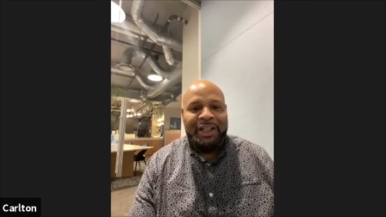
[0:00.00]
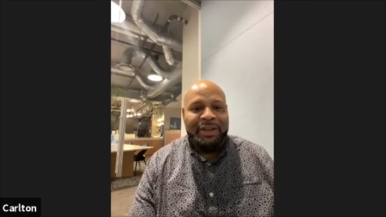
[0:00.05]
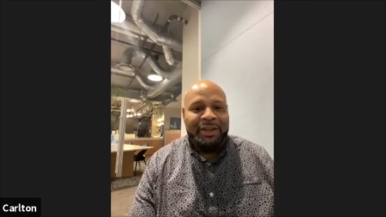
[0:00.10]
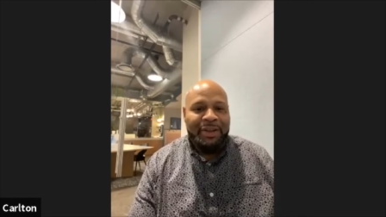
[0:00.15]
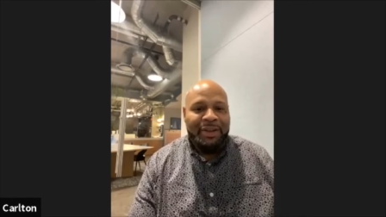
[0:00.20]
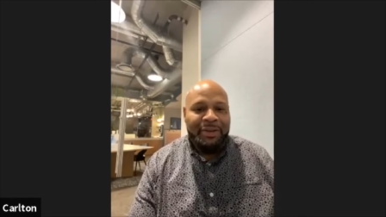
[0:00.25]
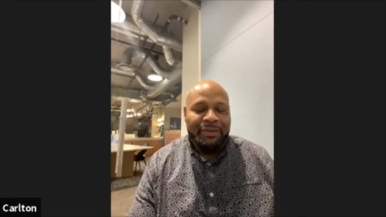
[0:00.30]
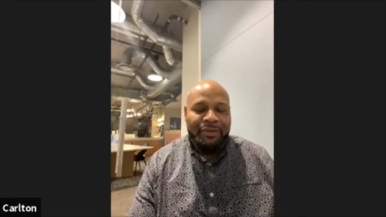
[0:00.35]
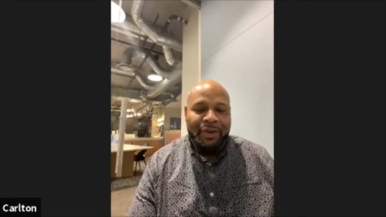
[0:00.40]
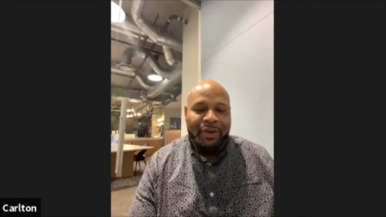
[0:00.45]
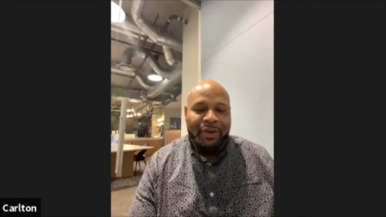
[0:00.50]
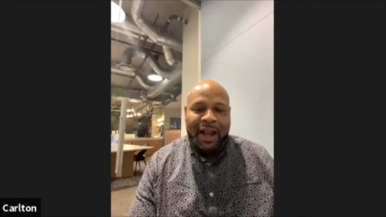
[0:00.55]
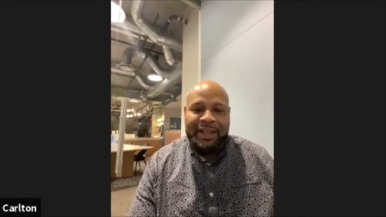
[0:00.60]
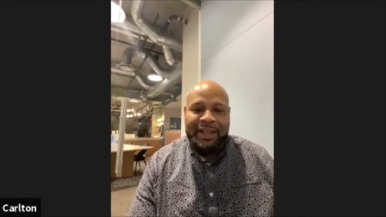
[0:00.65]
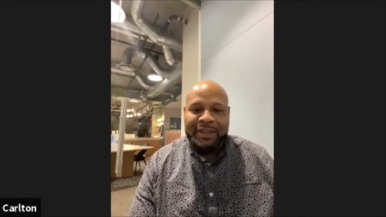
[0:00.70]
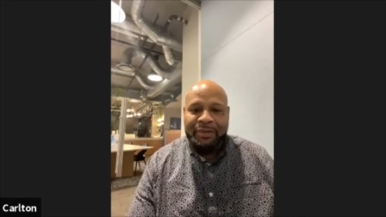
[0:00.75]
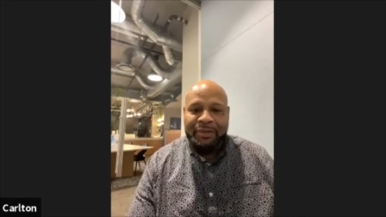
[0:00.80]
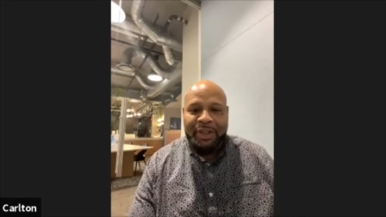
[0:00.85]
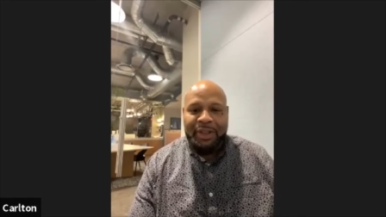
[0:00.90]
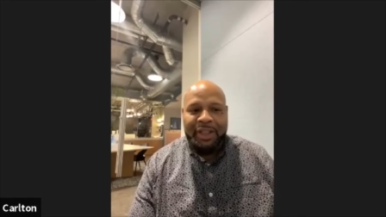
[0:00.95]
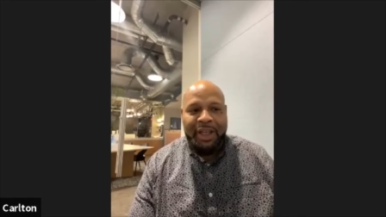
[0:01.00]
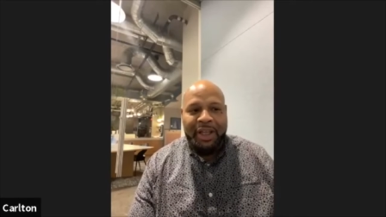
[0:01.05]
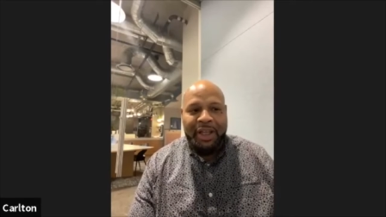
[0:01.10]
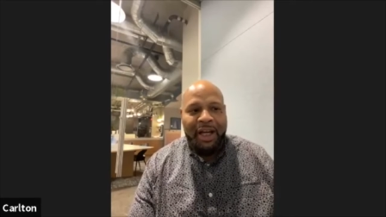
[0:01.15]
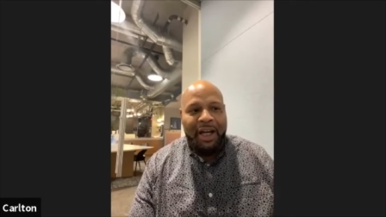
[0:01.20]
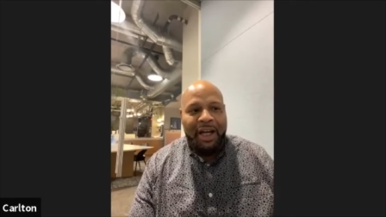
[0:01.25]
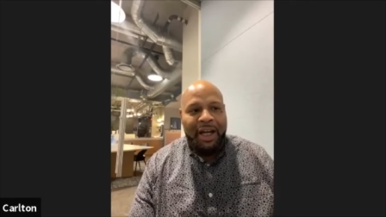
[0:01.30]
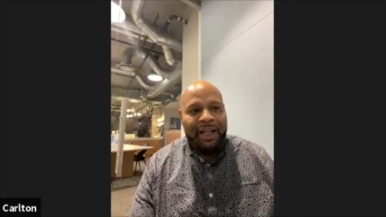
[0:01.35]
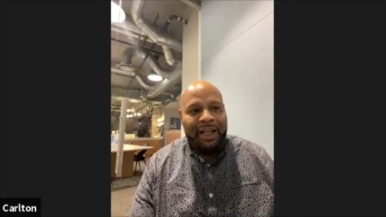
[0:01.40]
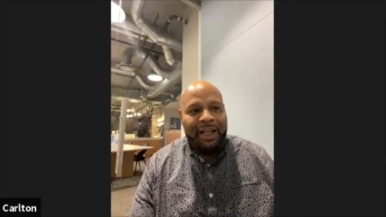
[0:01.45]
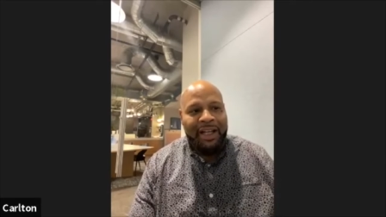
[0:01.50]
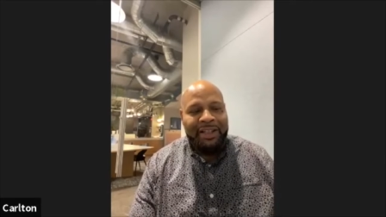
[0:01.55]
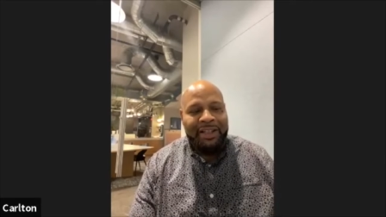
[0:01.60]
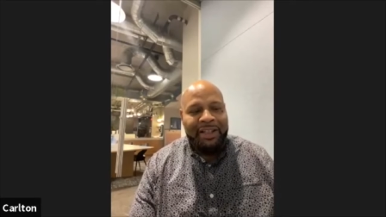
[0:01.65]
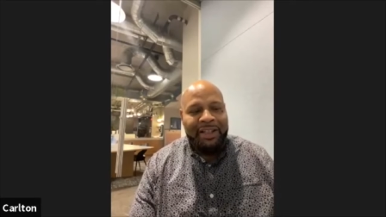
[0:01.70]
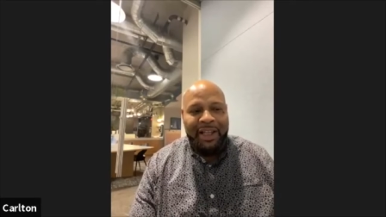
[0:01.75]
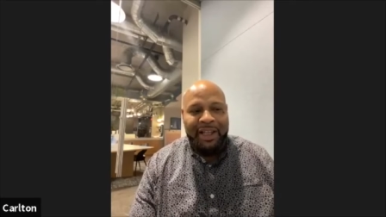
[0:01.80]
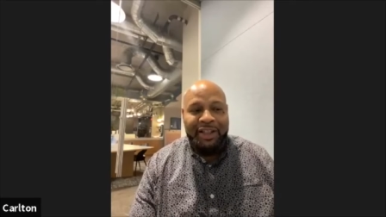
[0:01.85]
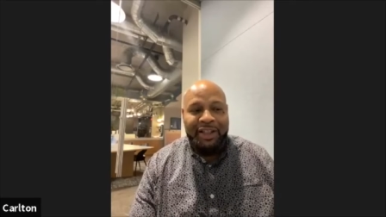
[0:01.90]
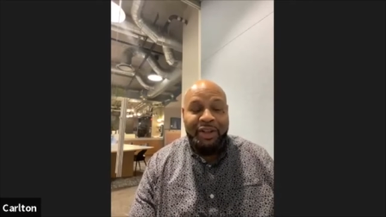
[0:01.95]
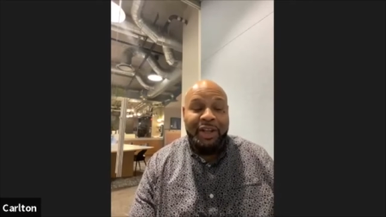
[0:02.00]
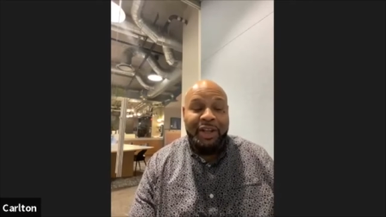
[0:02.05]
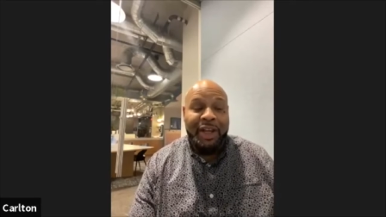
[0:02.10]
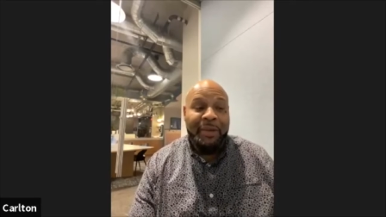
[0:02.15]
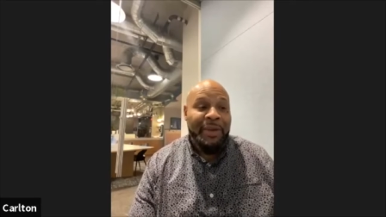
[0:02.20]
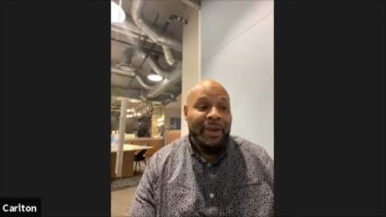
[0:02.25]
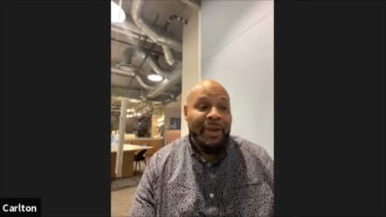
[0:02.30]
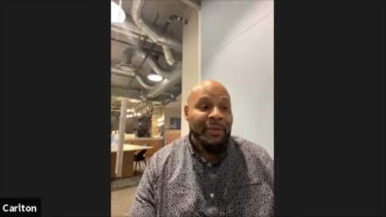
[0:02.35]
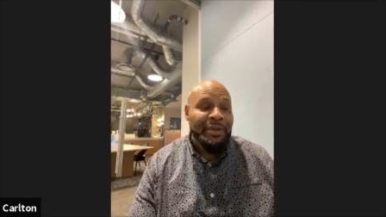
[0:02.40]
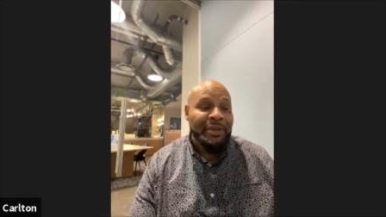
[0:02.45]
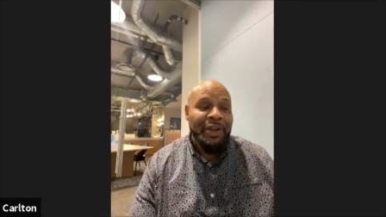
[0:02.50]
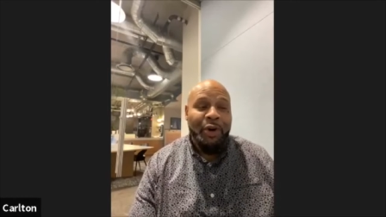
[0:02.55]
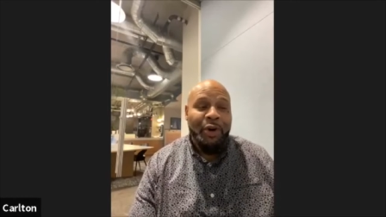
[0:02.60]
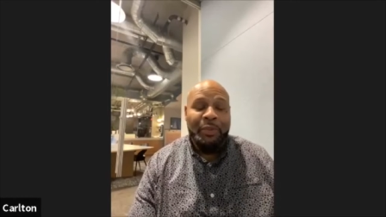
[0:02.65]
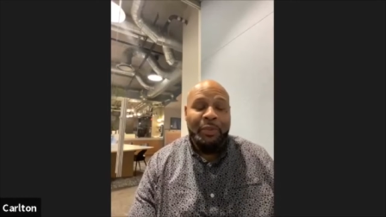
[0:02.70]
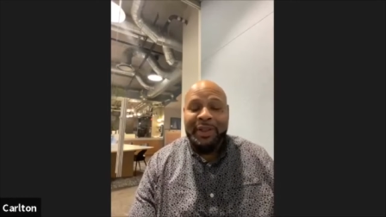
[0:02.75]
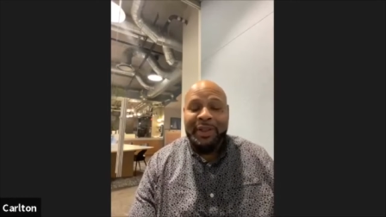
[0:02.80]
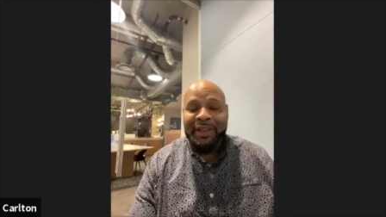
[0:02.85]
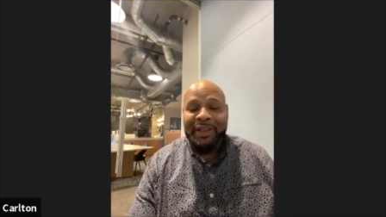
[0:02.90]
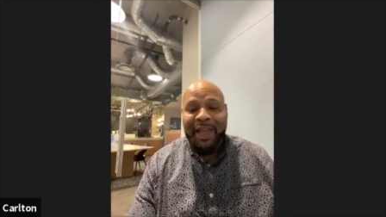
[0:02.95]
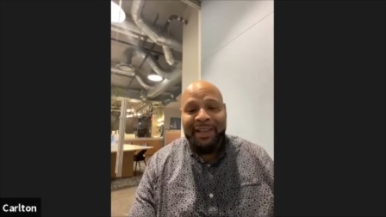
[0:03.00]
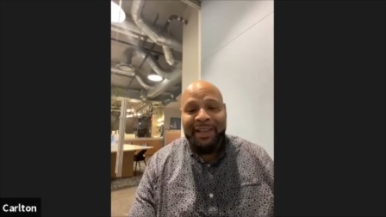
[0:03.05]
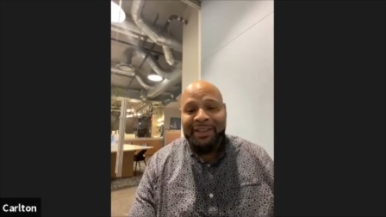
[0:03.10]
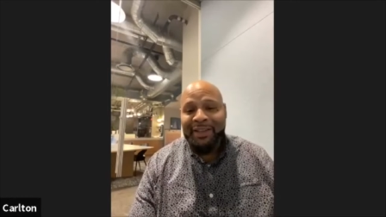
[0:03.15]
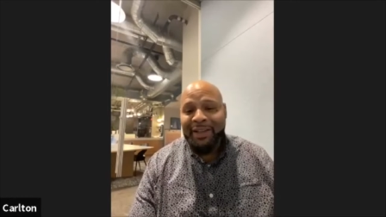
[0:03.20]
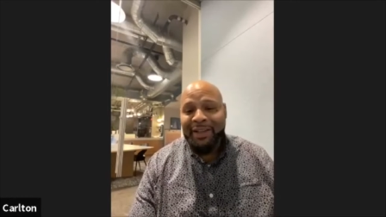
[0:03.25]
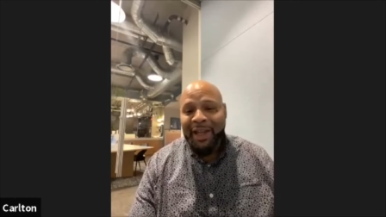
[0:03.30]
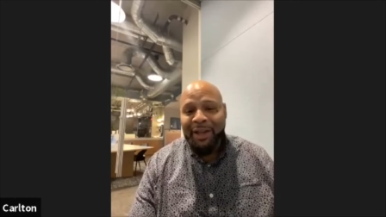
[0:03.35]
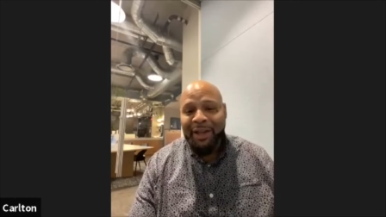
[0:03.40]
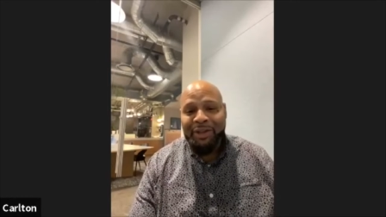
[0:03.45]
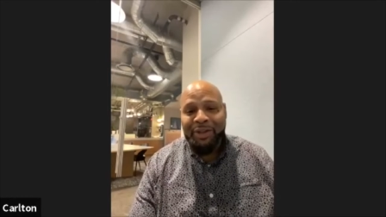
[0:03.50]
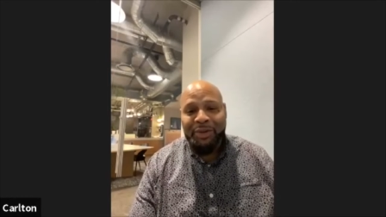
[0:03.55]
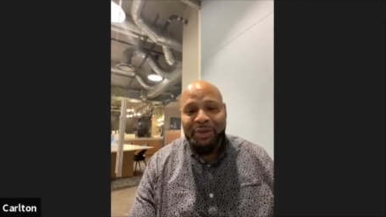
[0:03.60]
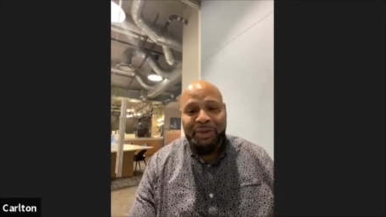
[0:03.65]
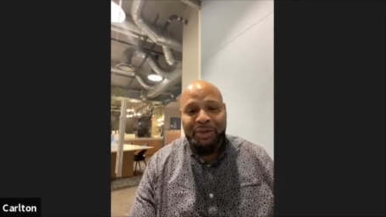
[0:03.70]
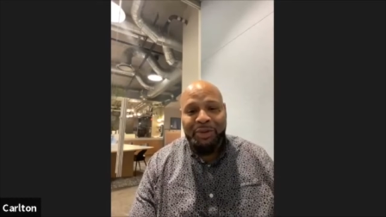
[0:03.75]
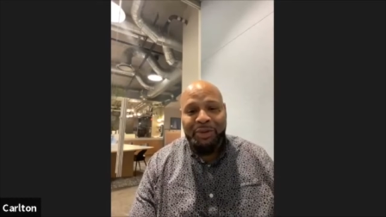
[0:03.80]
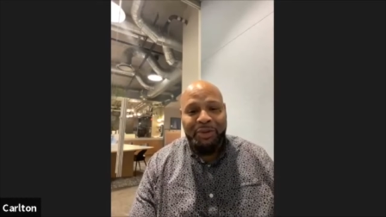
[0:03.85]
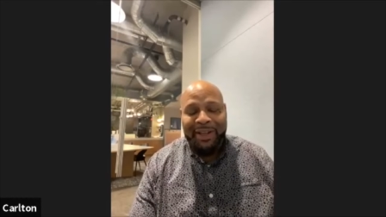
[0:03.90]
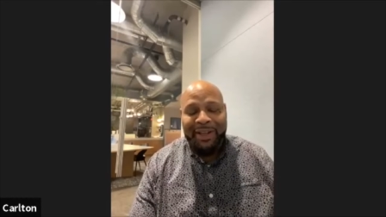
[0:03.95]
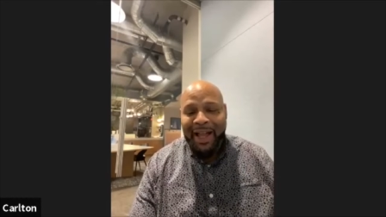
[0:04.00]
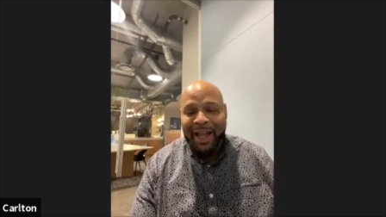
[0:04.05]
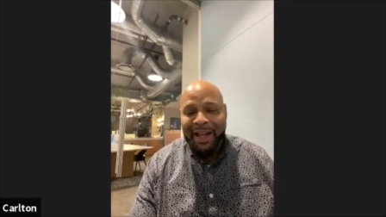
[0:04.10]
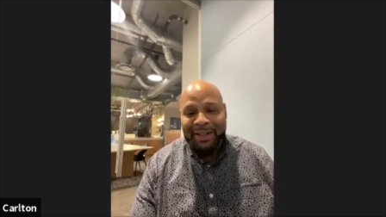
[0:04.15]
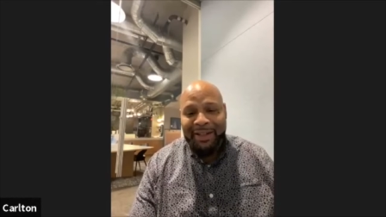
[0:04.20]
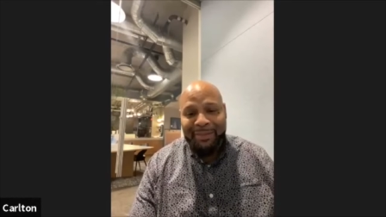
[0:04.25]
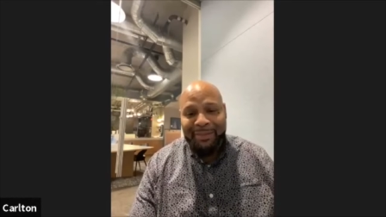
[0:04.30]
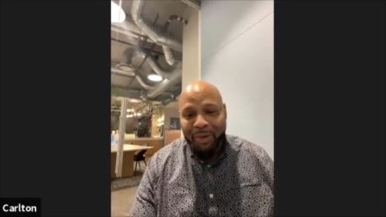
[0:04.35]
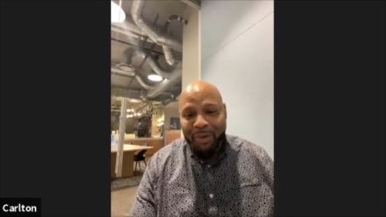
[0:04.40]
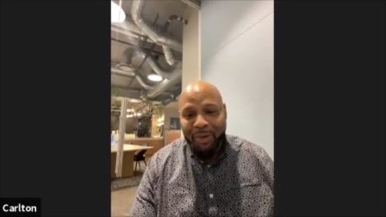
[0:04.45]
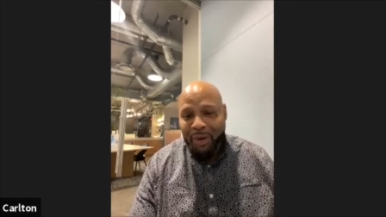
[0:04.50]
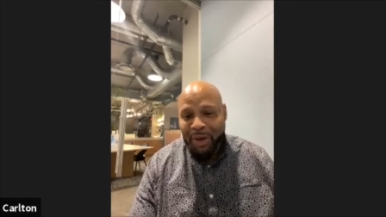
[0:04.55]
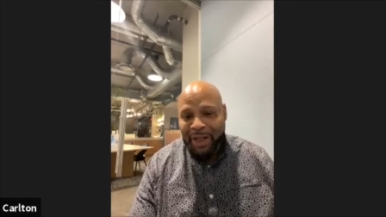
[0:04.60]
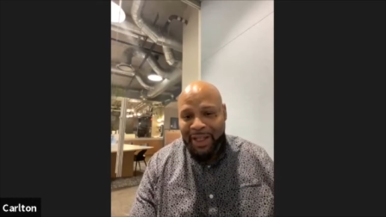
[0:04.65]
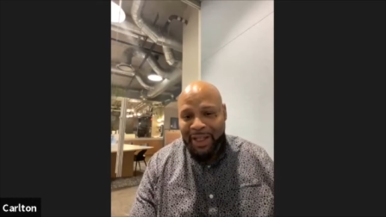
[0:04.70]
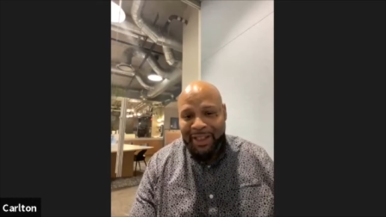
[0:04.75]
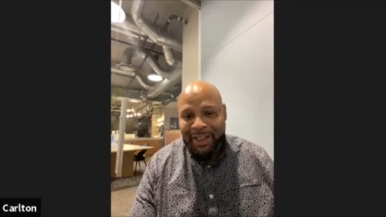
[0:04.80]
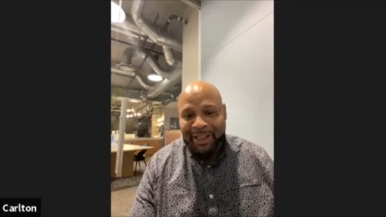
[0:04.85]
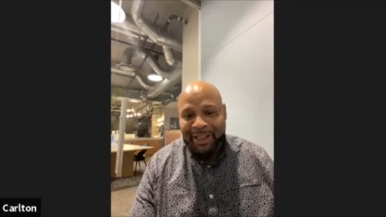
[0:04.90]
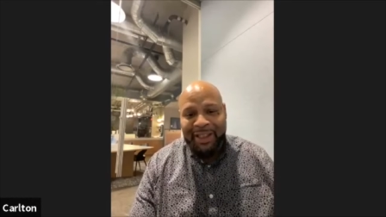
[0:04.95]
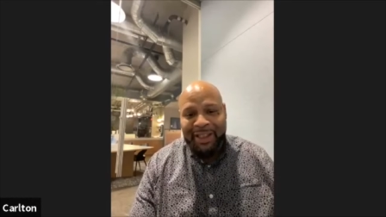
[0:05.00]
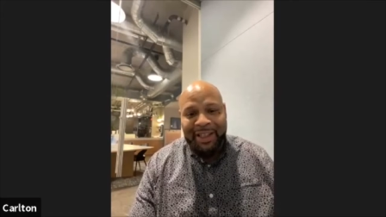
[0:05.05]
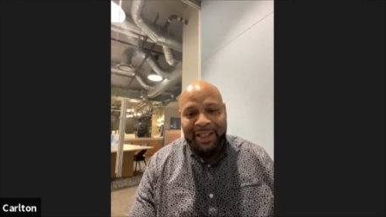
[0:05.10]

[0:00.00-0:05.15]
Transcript: Their fries are really good. It was open till 2, 3 o'clock in the morning.